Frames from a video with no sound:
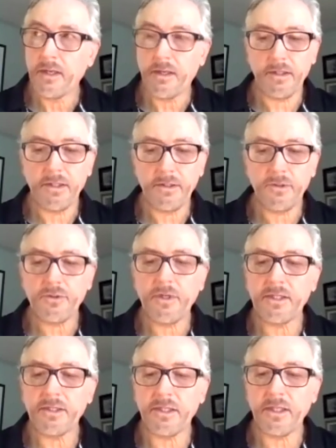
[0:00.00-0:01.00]
the
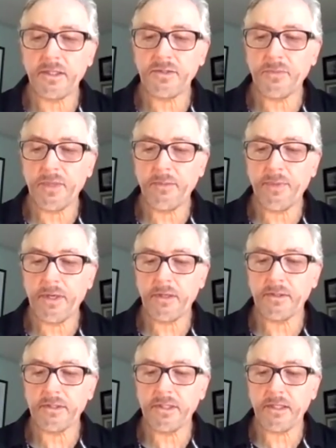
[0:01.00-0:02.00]
tragedy is many
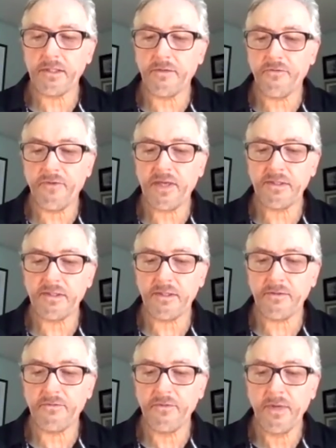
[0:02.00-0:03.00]
parents get defensive.